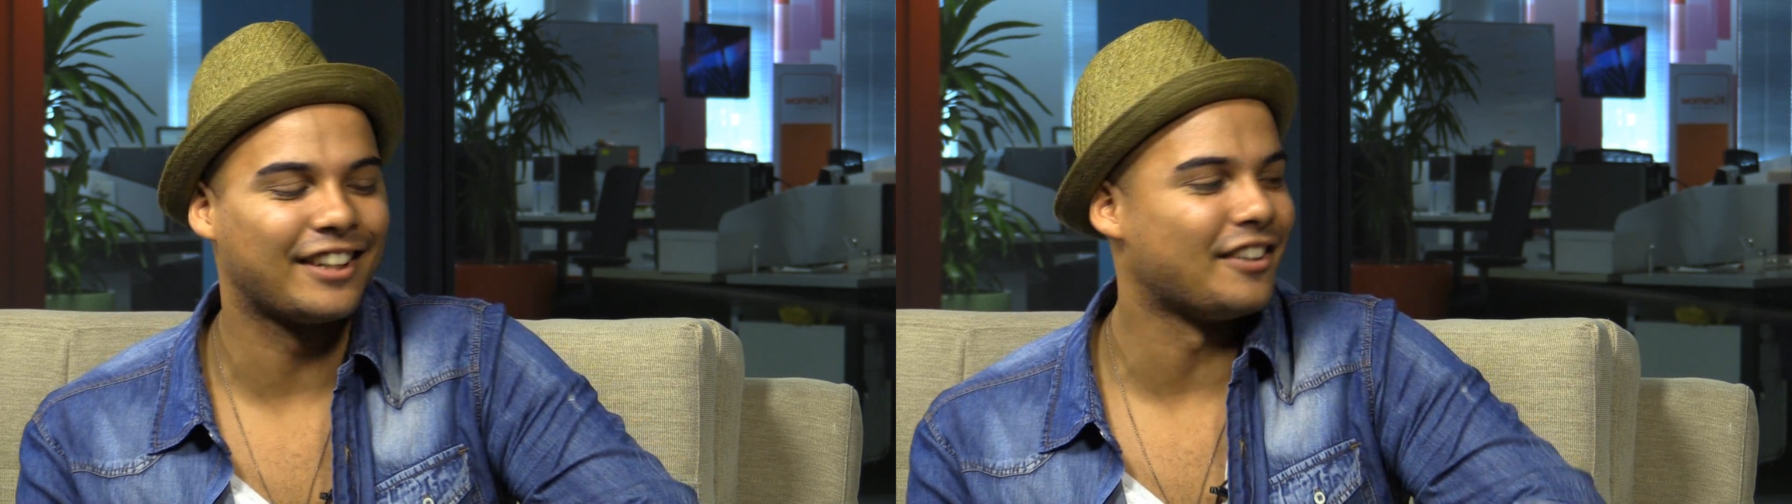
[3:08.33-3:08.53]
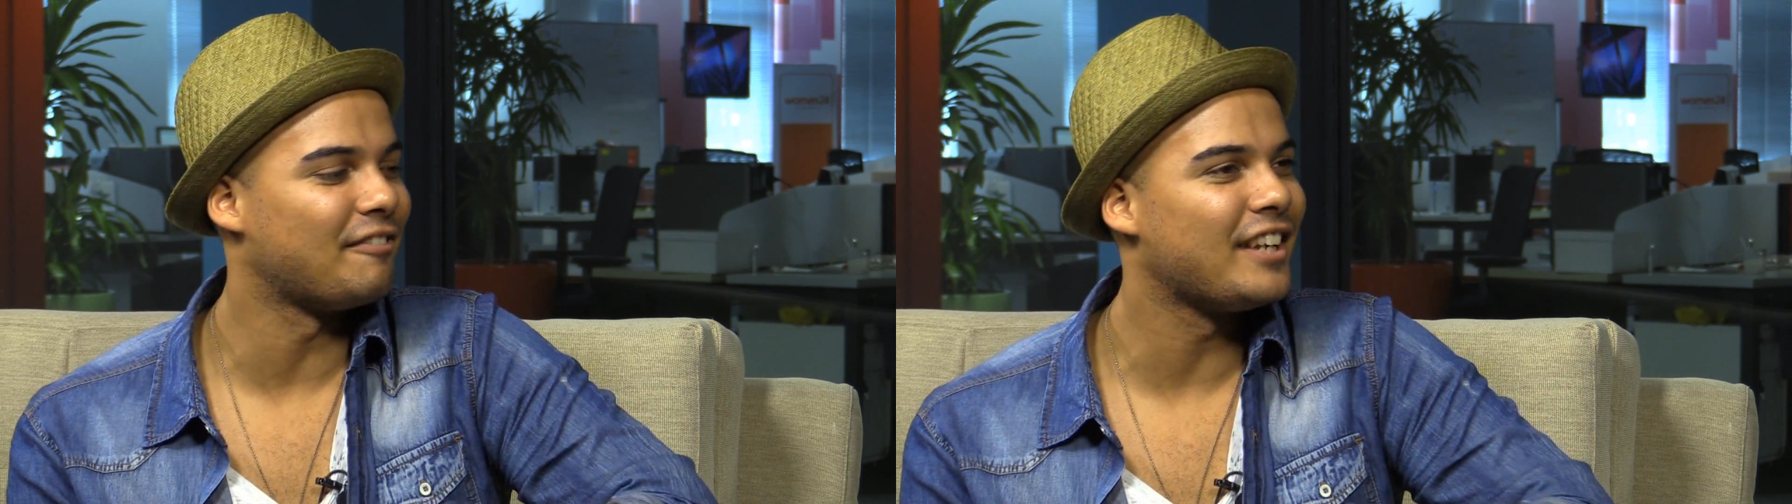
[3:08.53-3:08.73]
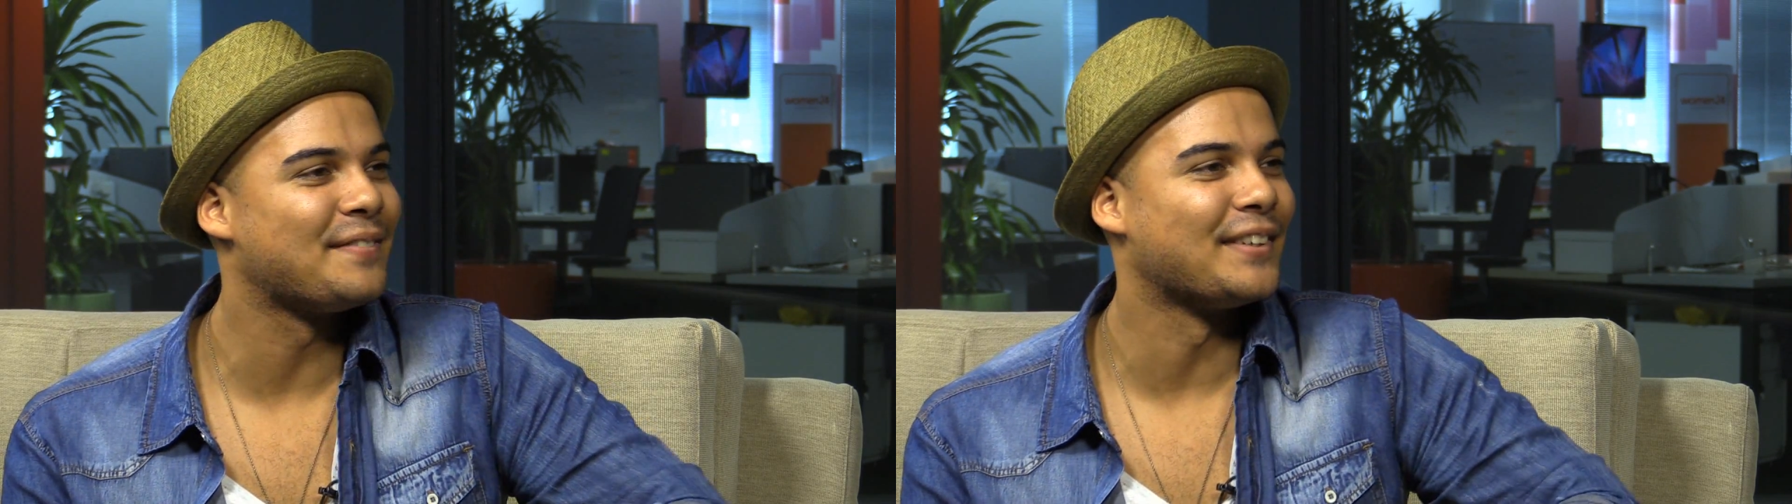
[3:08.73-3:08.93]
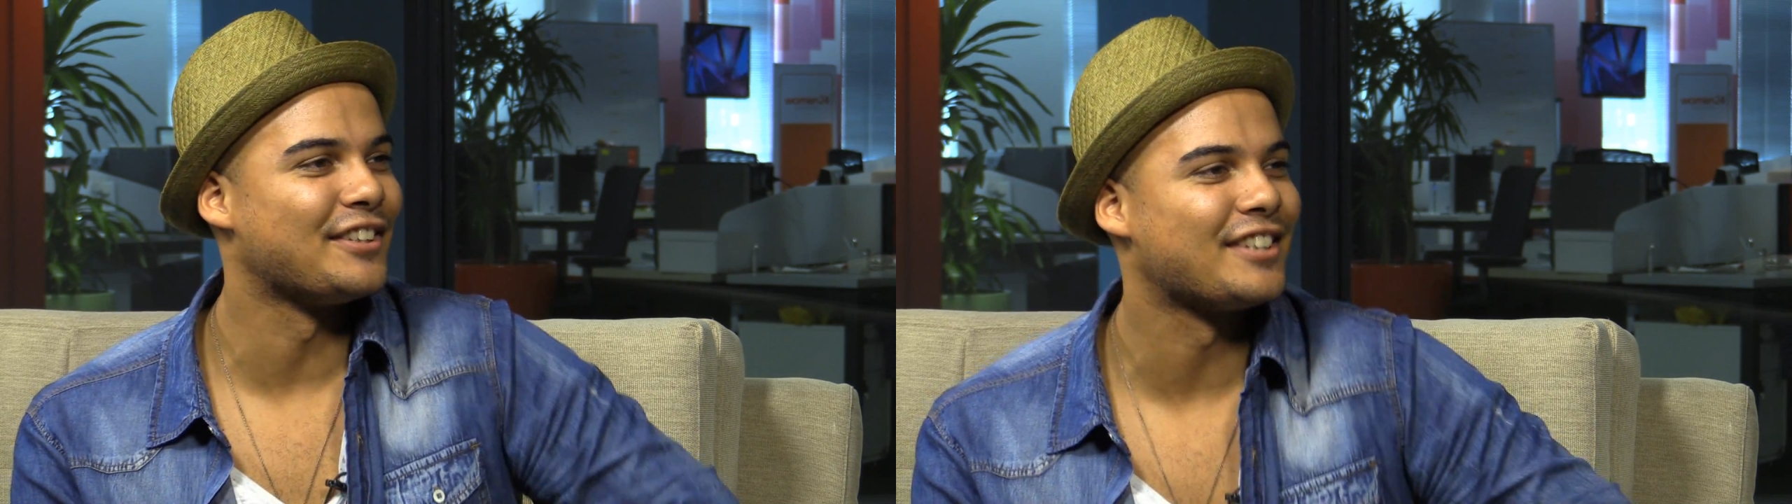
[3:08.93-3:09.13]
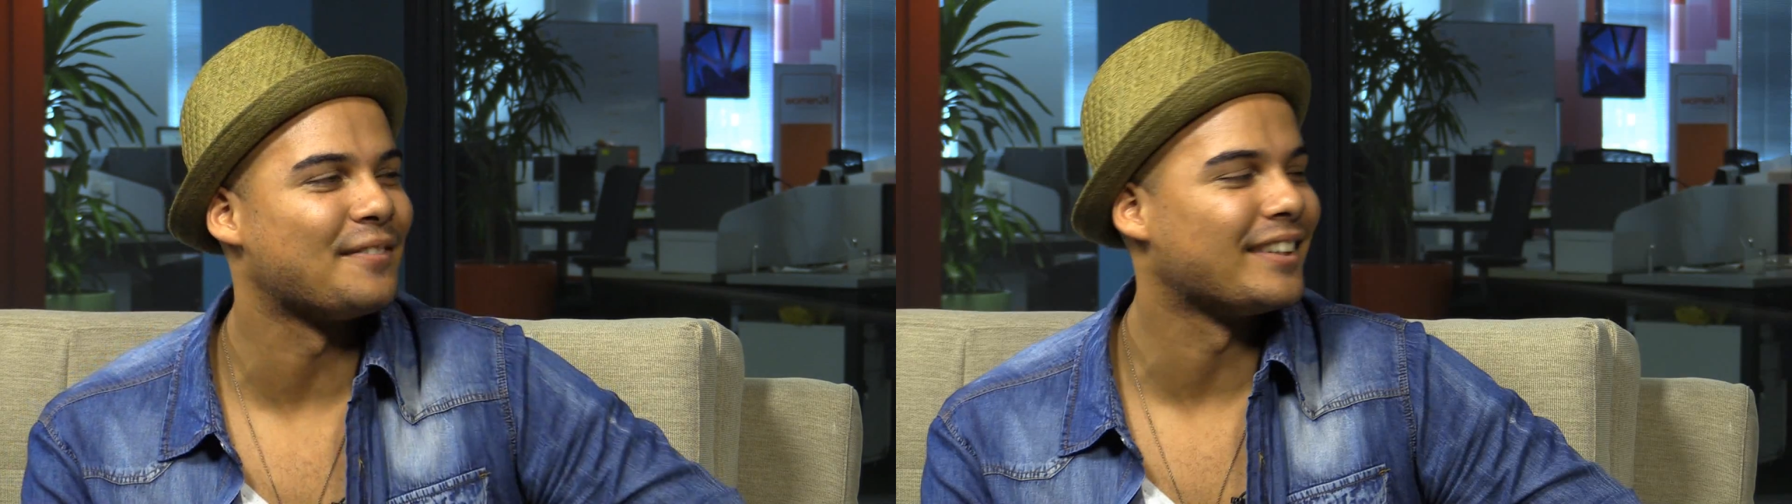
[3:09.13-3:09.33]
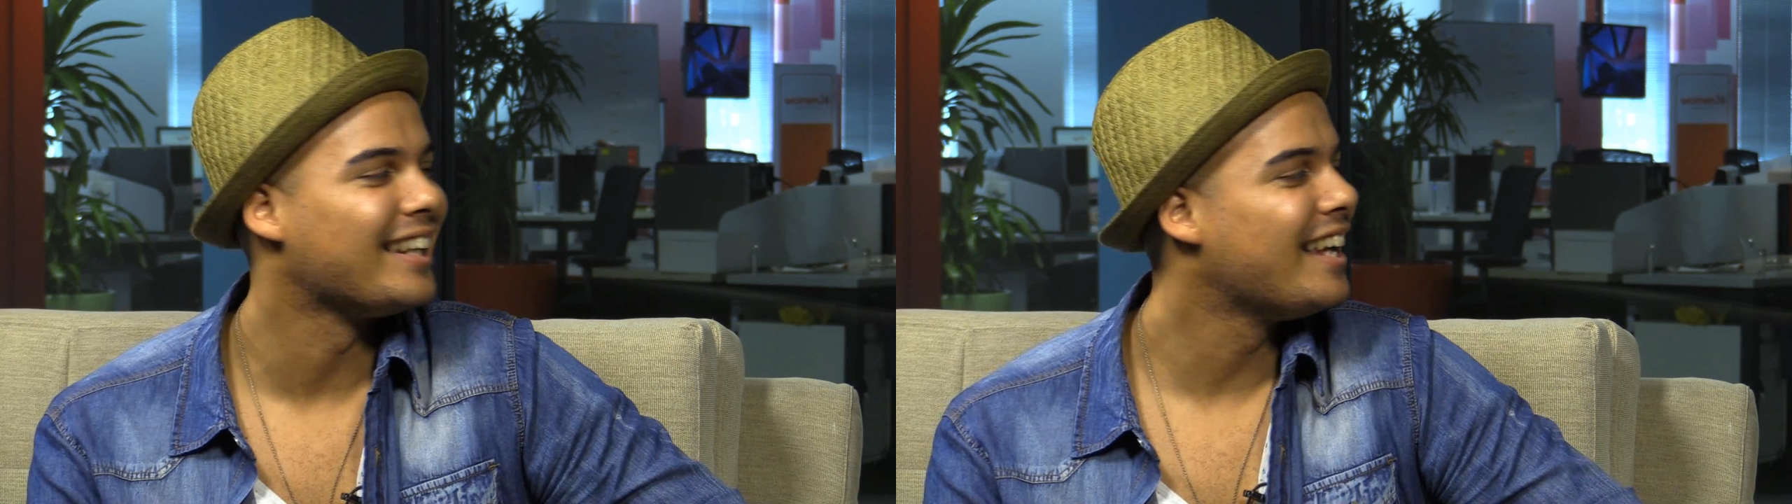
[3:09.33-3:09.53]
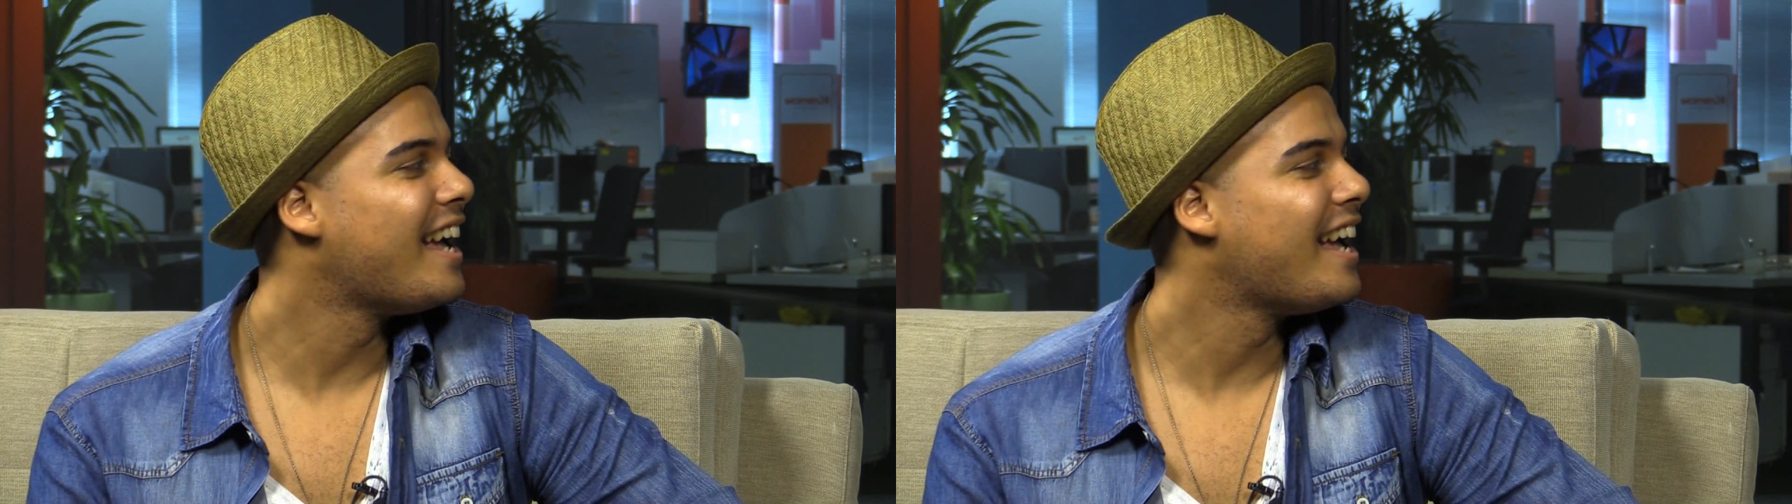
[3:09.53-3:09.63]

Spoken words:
to go to Facebook, do something.